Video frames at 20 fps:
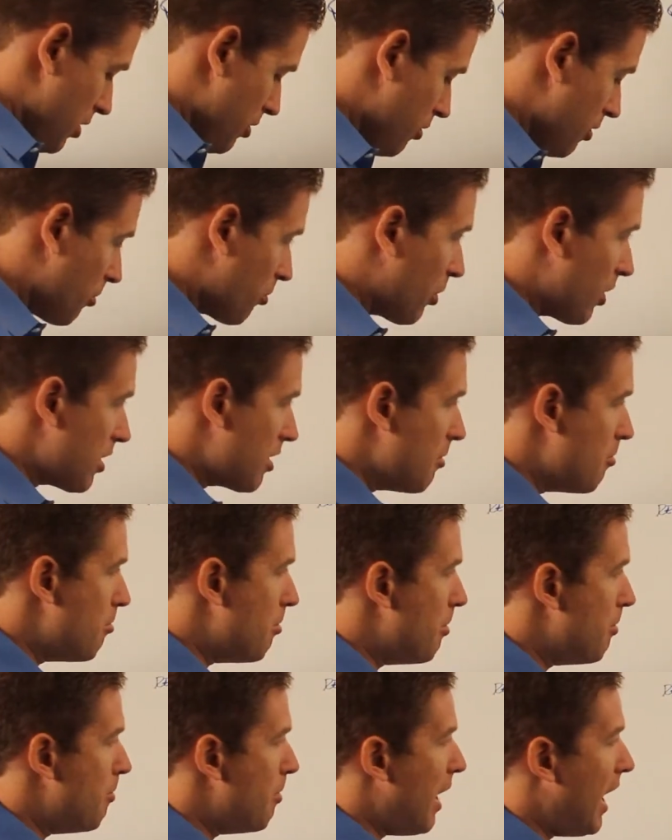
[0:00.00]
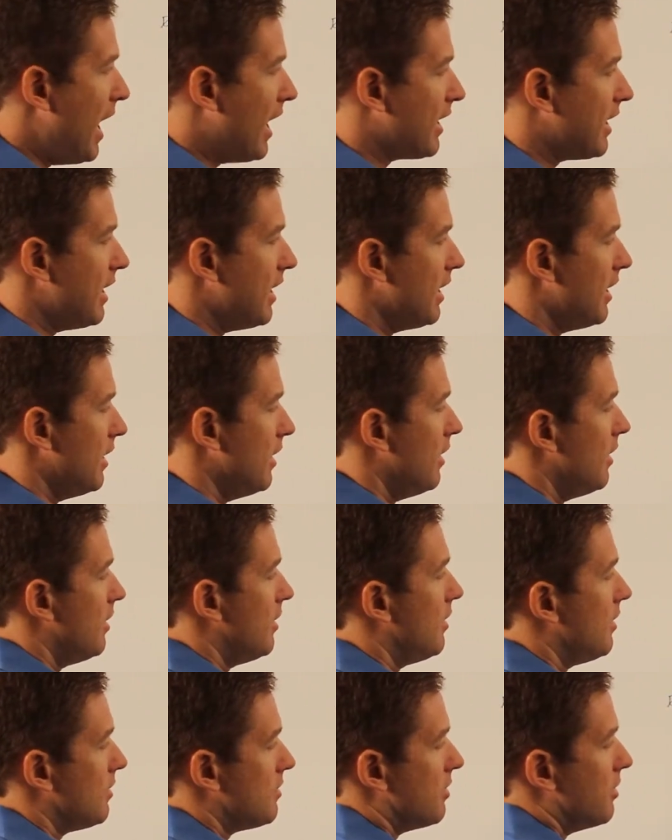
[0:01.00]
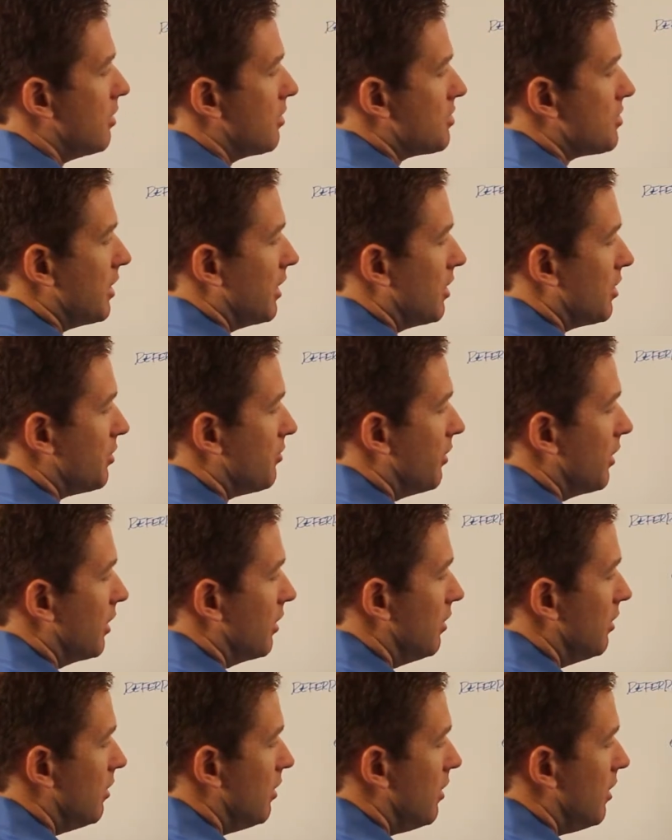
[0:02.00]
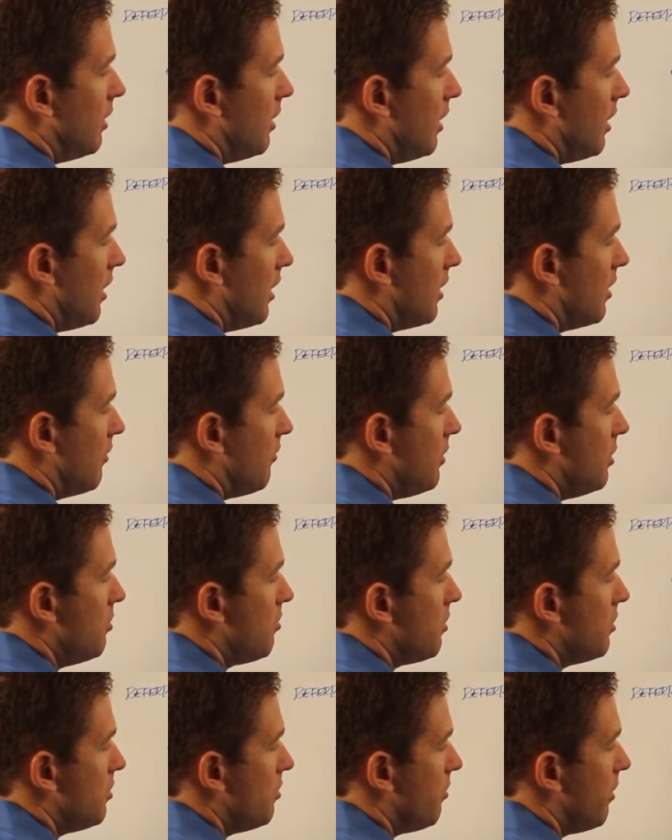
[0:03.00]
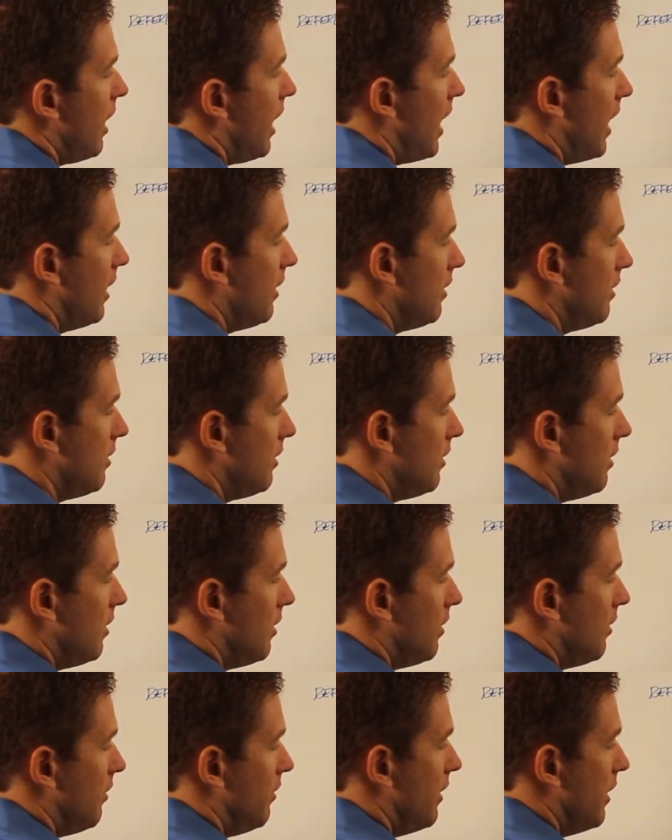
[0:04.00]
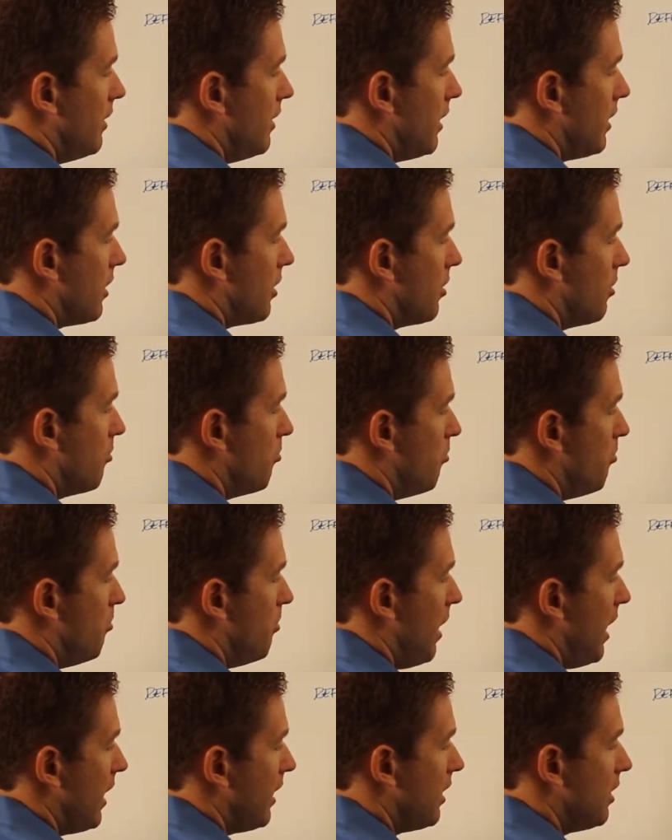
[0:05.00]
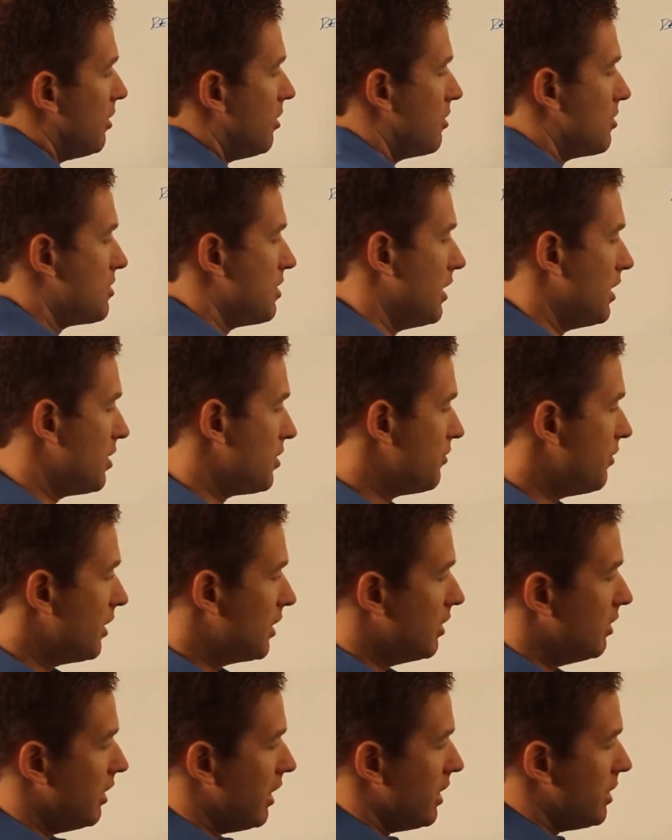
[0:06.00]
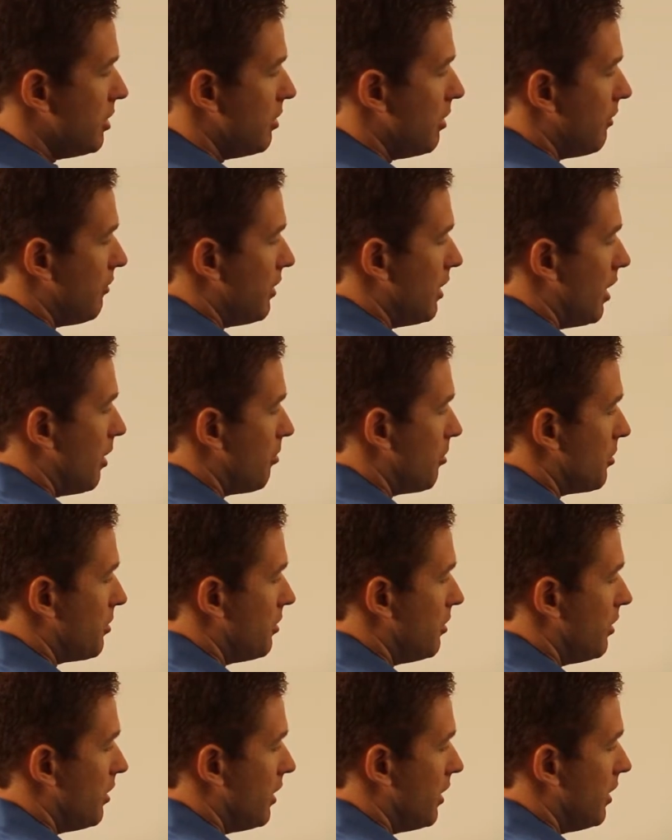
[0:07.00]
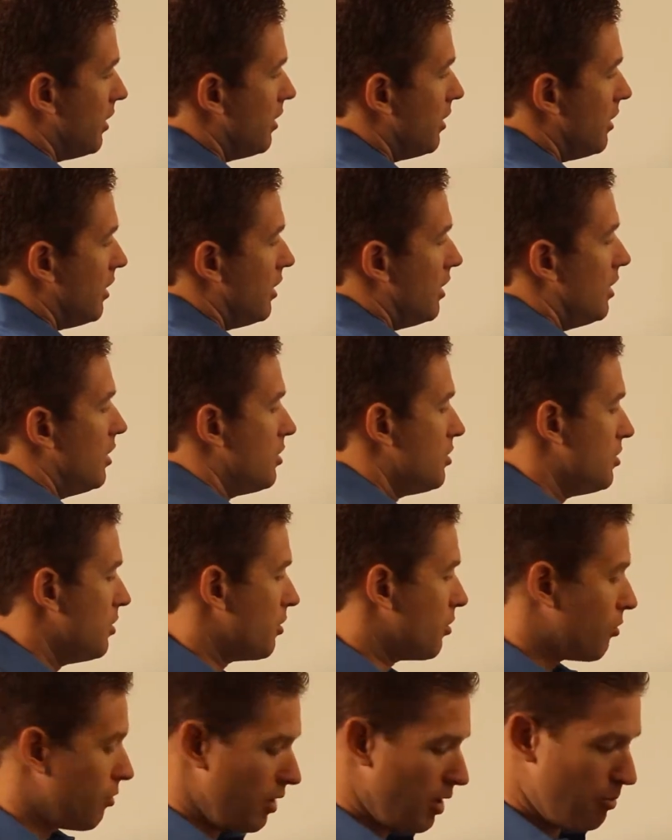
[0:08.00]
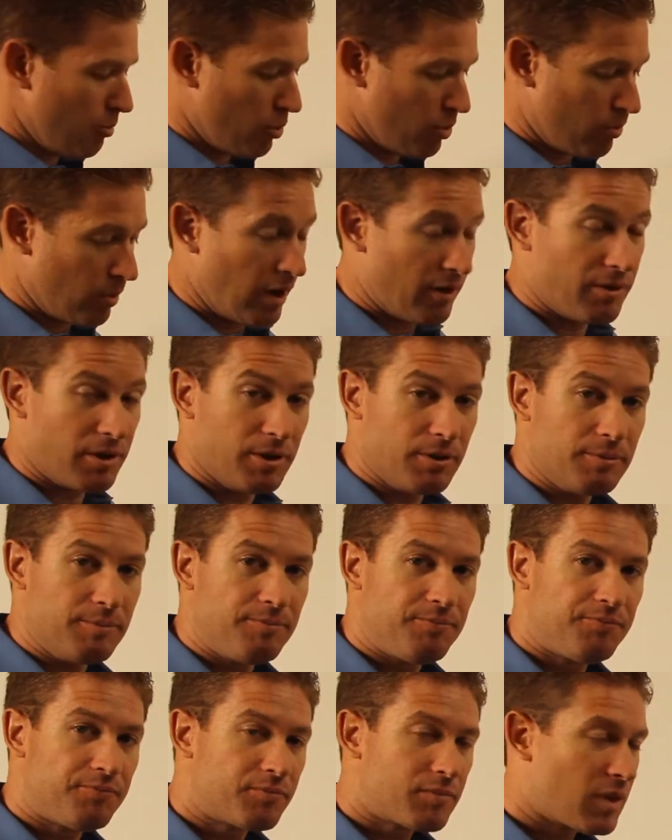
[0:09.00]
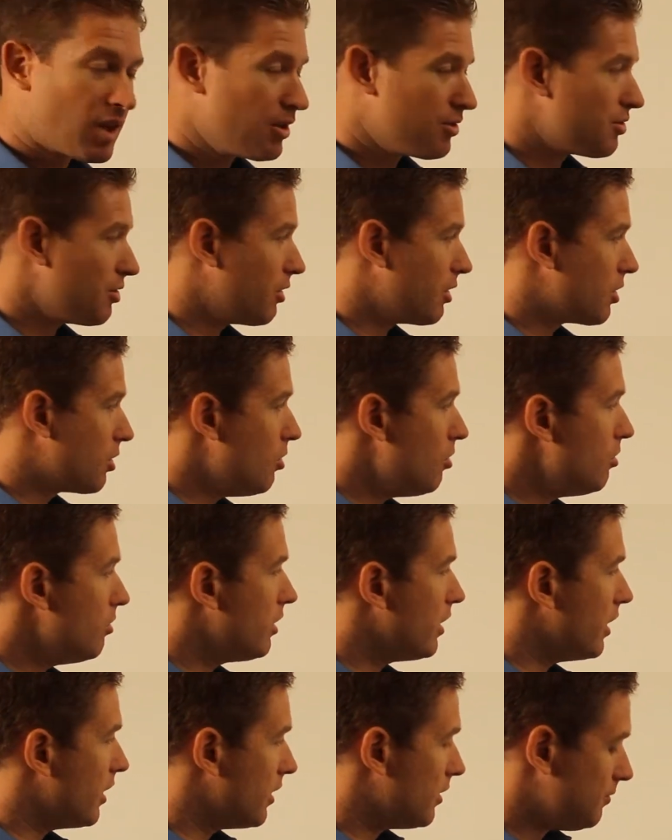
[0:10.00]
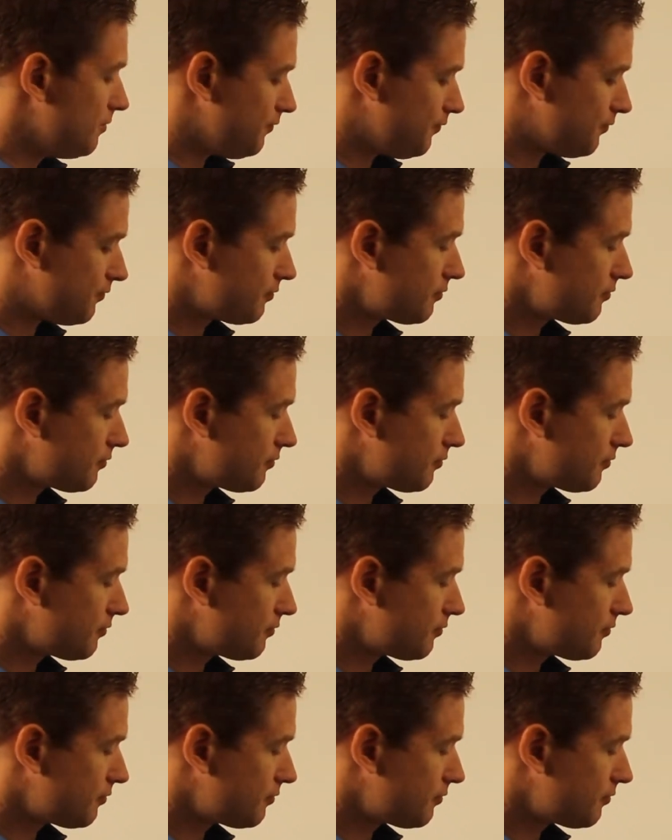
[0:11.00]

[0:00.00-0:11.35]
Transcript: You can bring them back in to your sales funnel. And if you can do that, then they go back into your sales funnel and you have the opportunity to create more revenue. So the goal here